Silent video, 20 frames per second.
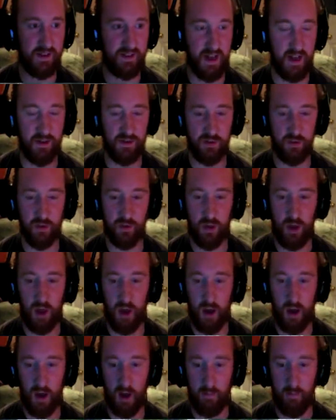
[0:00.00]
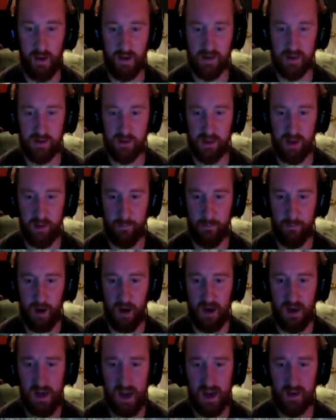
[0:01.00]
schedule, uh, basically
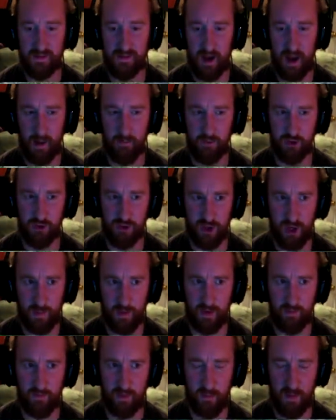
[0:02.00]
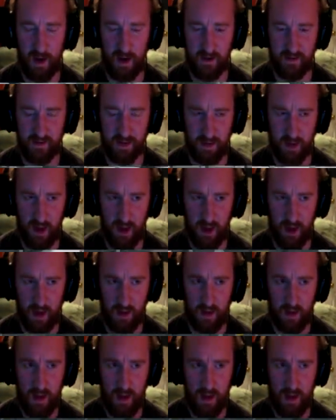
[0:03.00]
Mondays I'm streaming from 8 to 9,